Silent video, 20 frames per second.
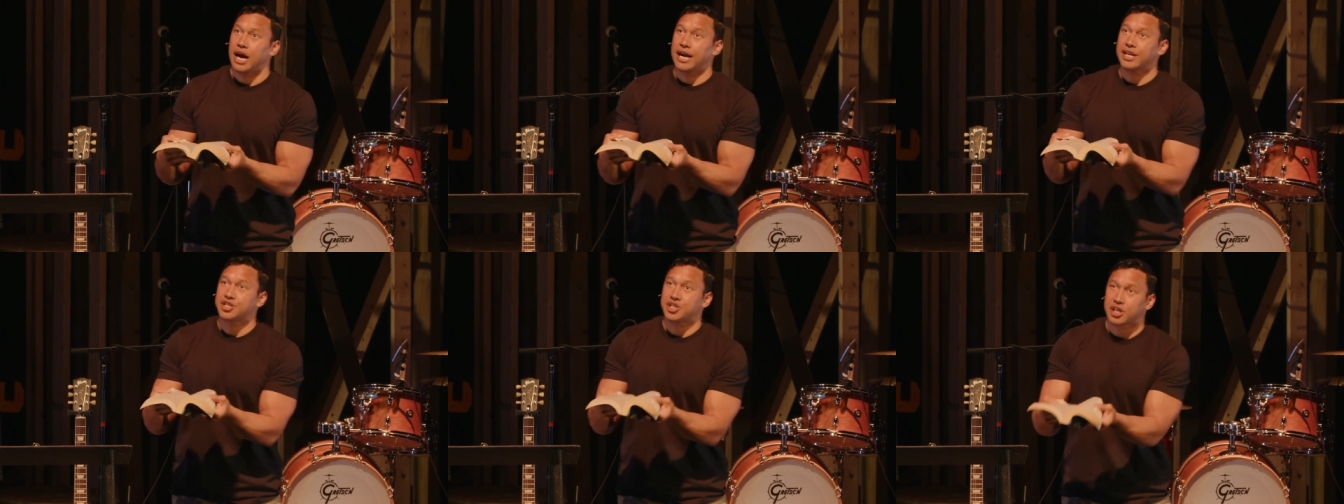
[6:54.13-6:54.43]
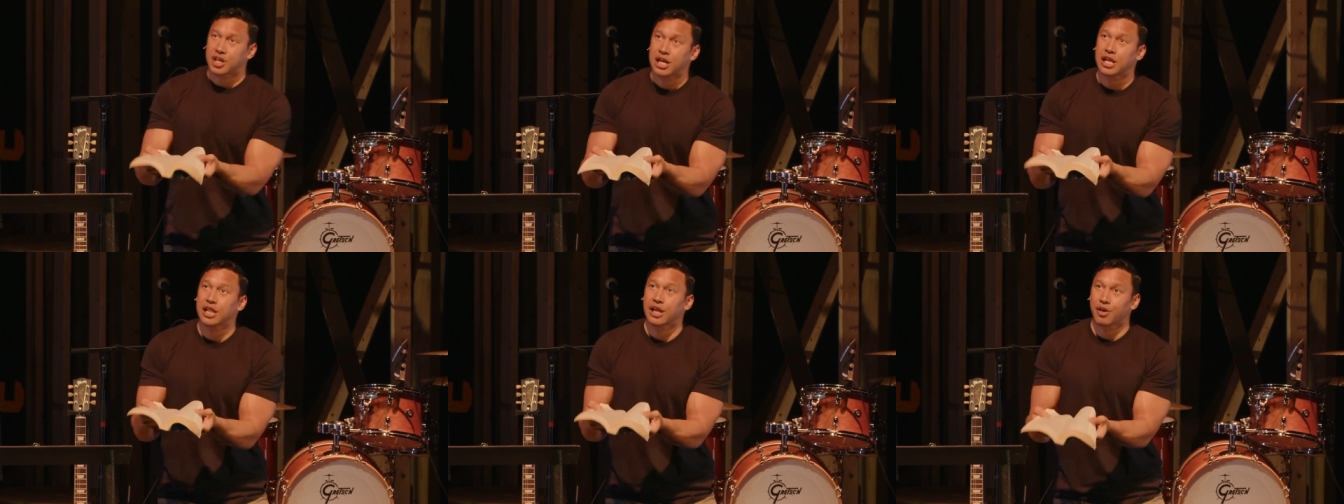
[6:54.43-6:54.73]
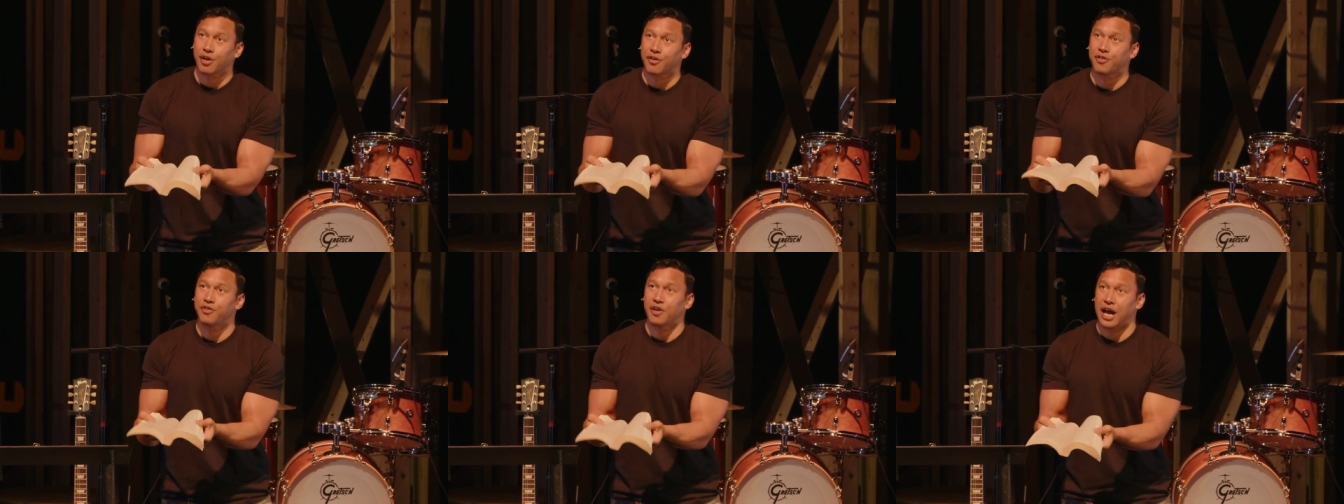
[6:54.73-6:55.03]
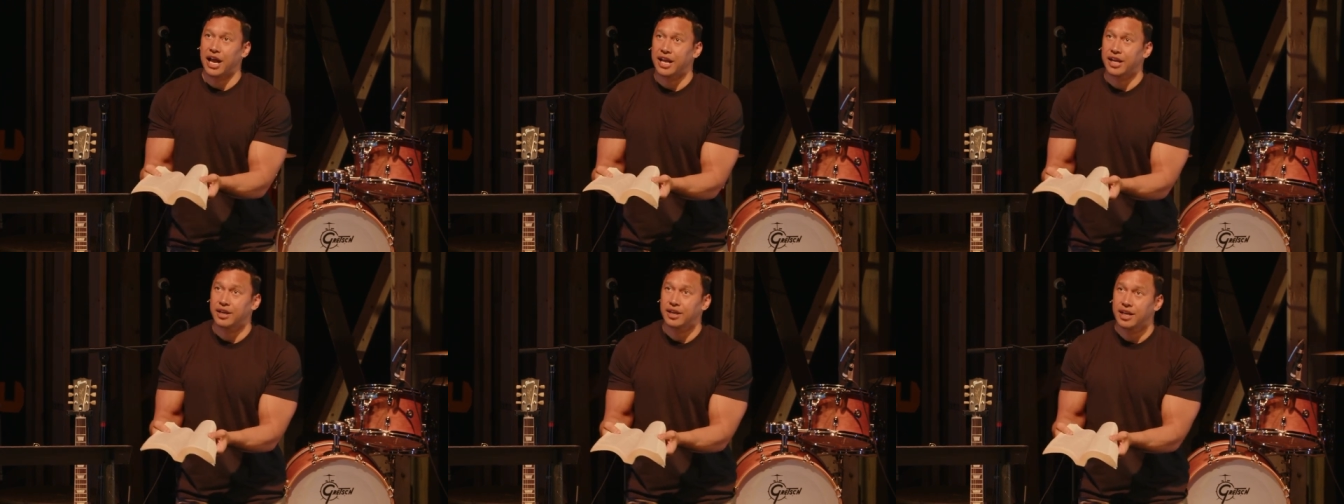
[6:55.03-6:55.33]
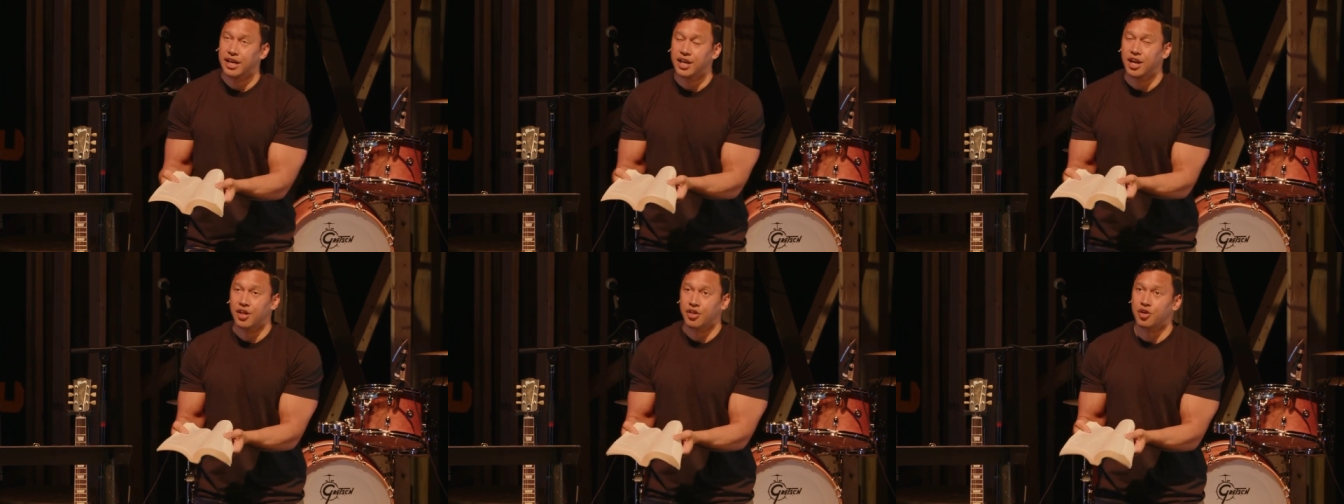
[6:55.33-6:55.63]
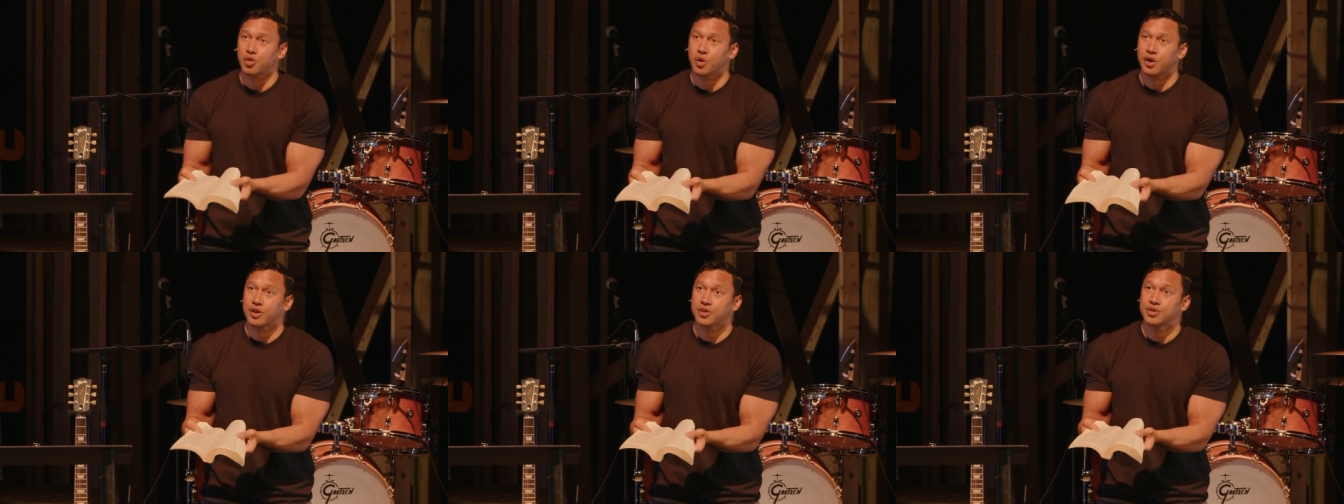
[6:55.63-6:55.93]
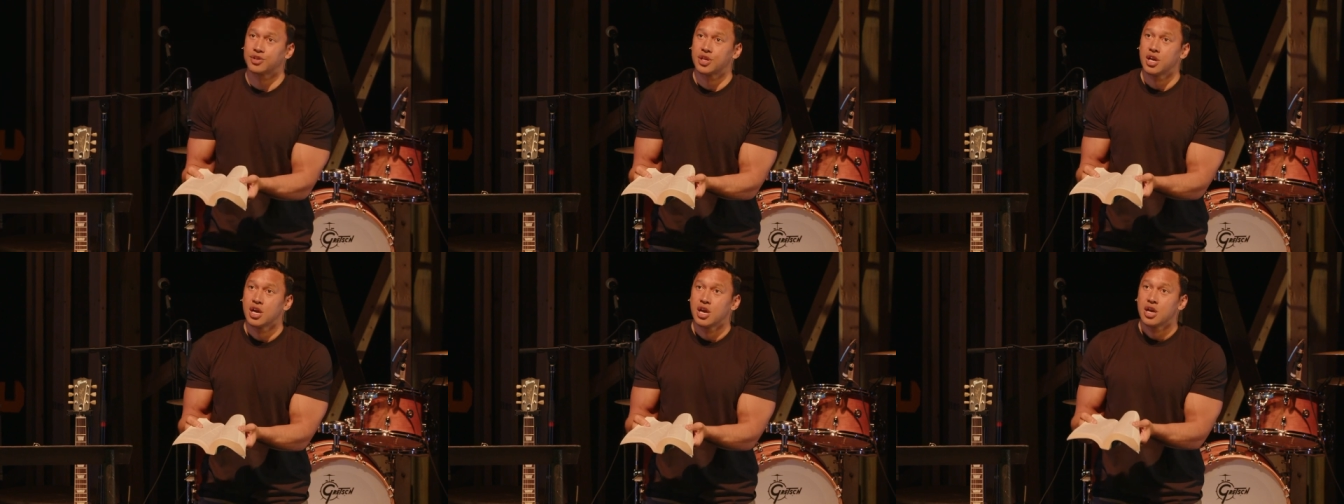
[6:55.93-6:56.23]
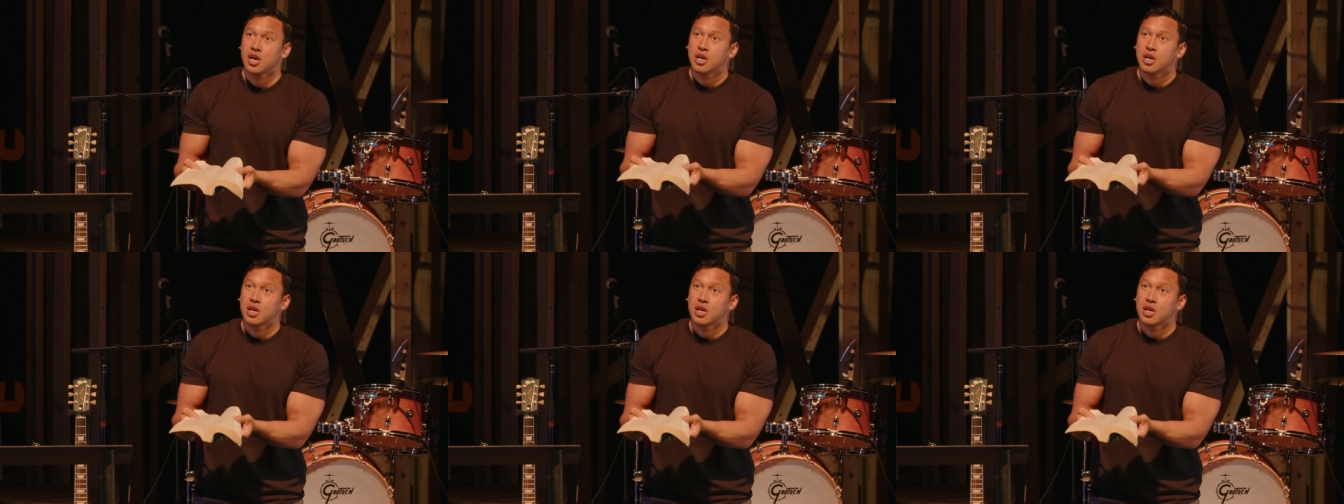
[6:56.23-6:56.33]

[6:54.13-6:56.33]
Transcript: I should clarify it. In other words,